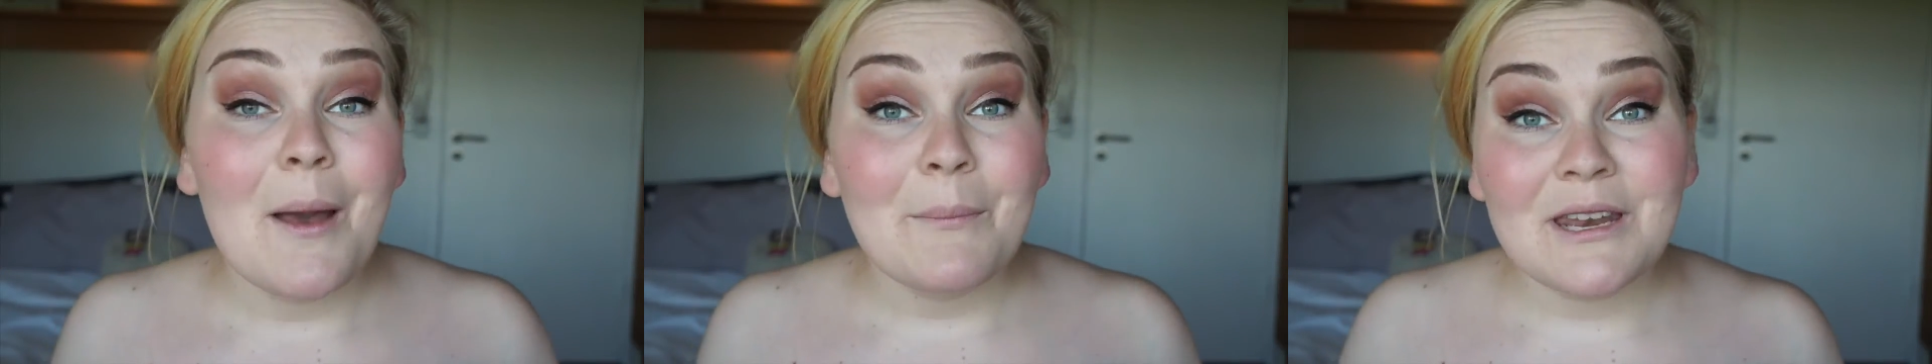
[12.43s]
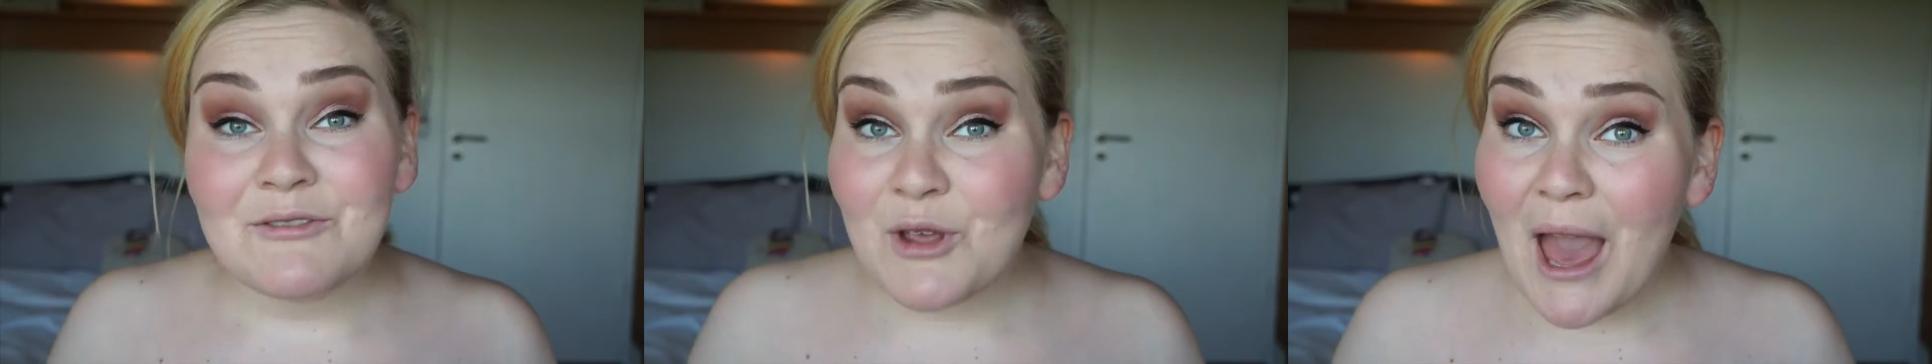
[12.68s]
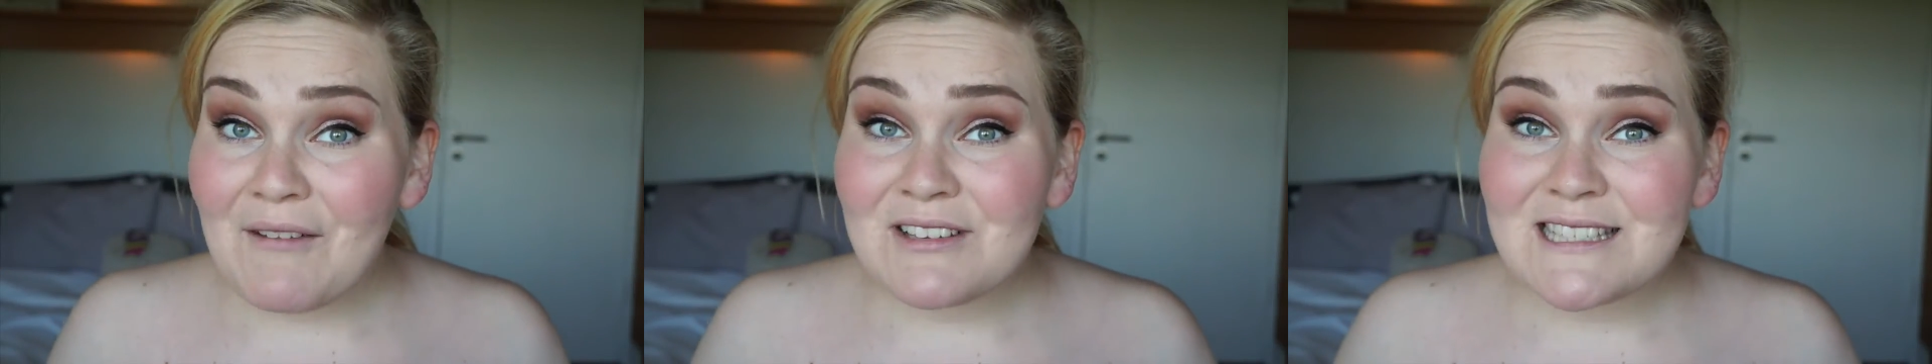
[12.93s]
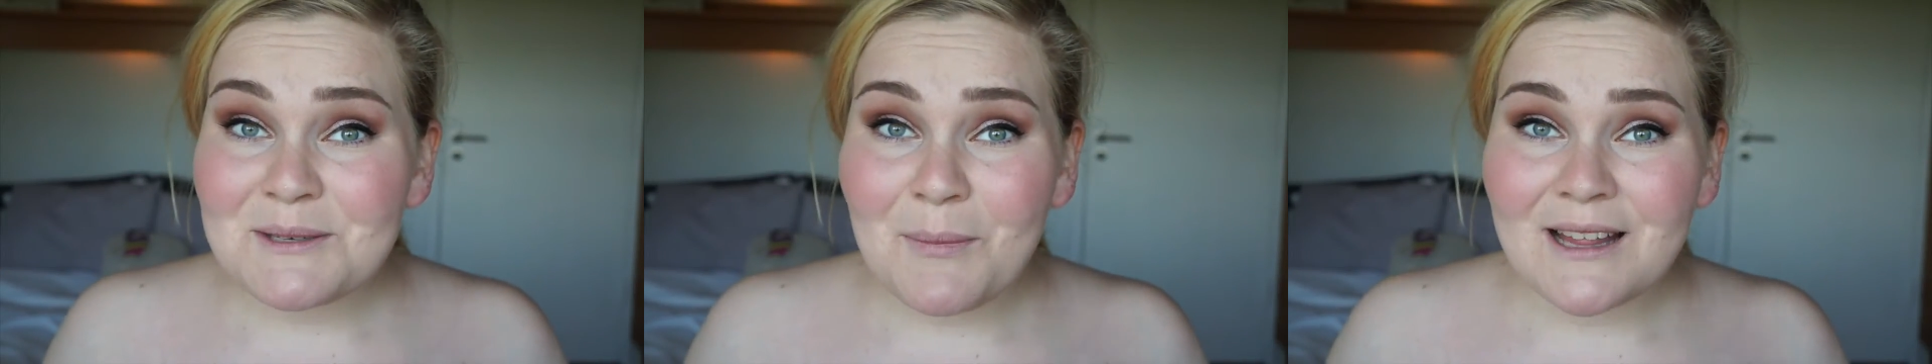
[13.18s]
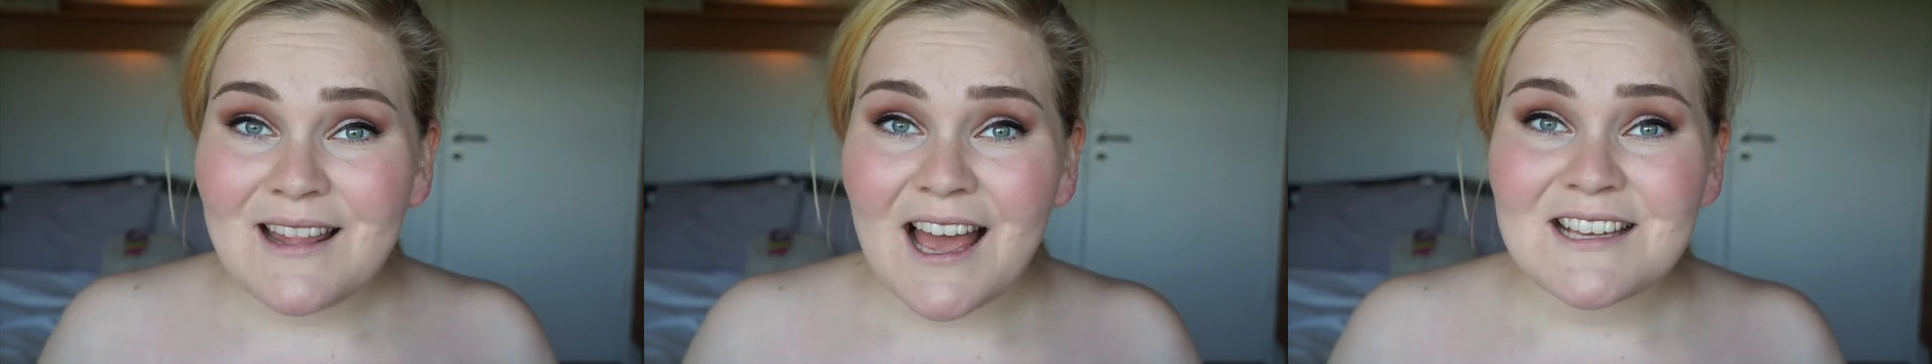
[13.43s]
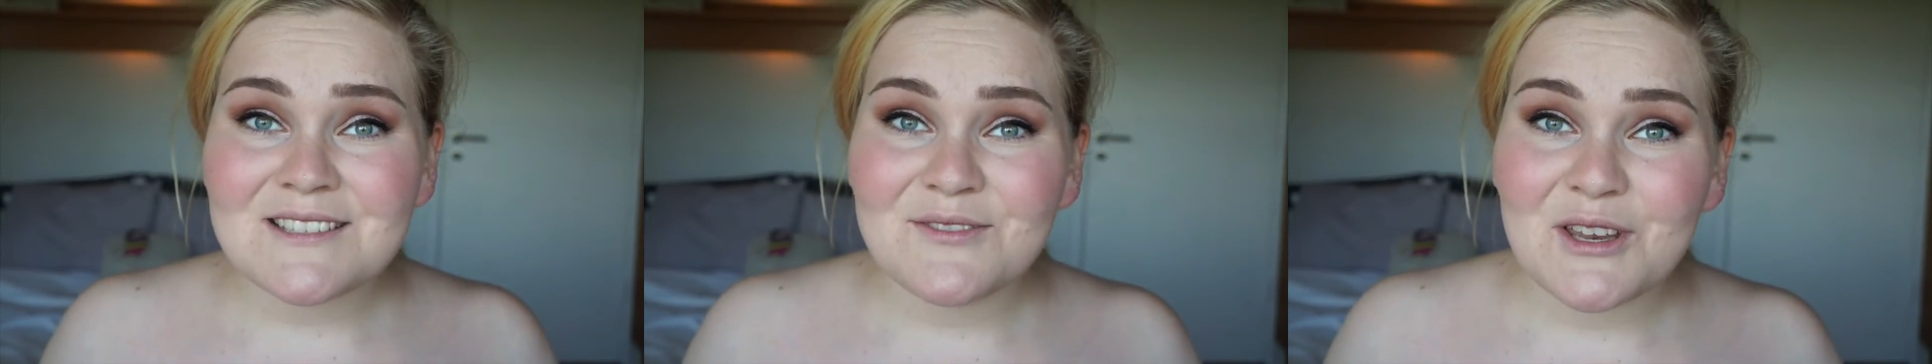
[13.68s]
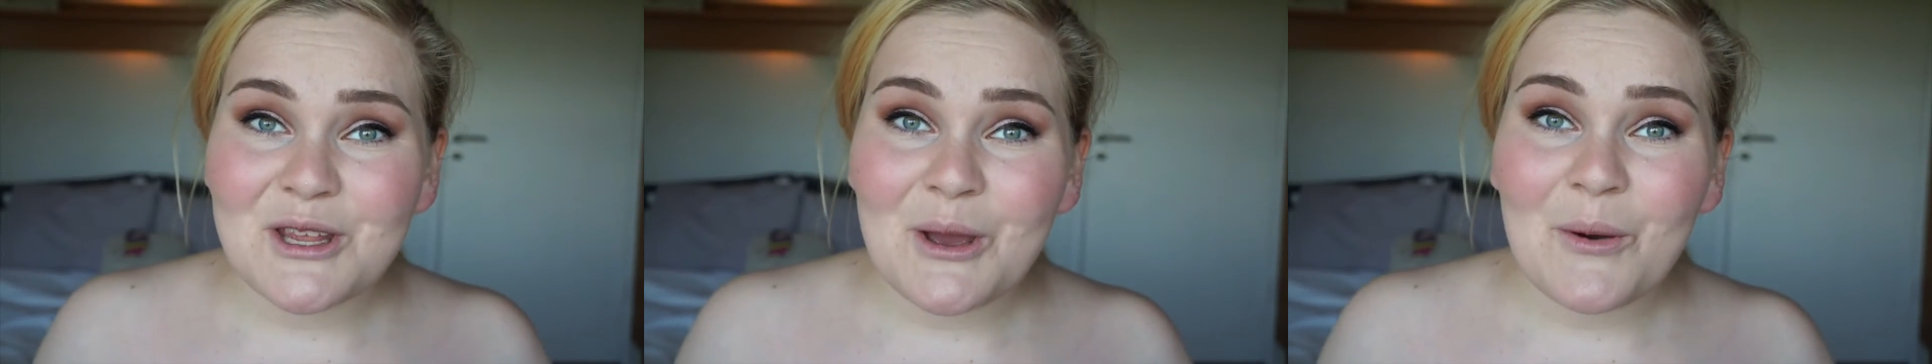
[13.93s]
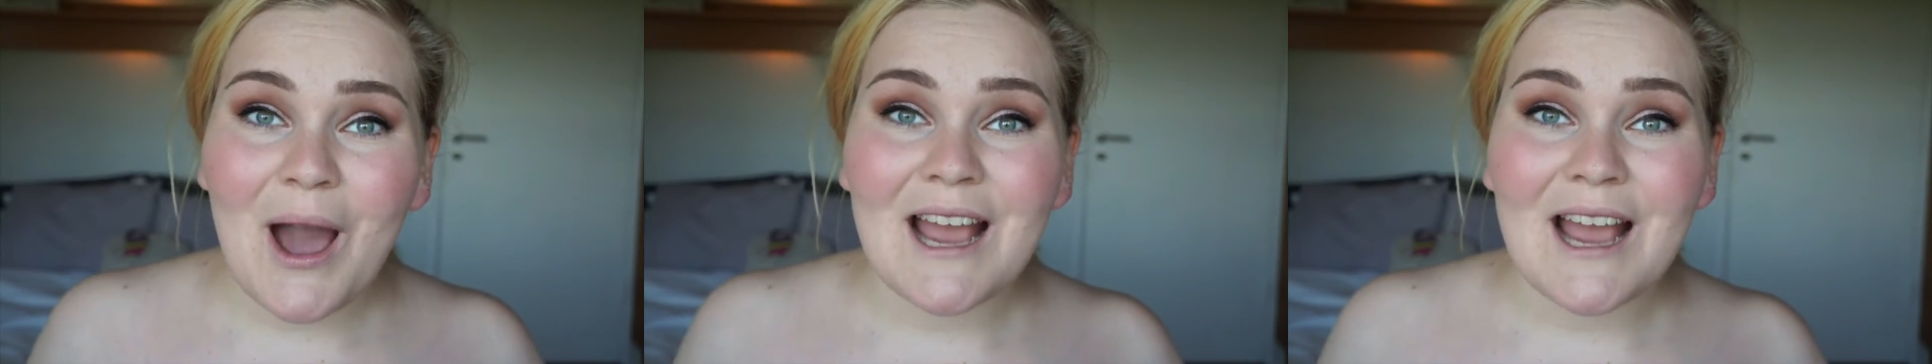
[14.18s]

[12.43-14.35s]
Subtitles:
But if you haven't seen my last video,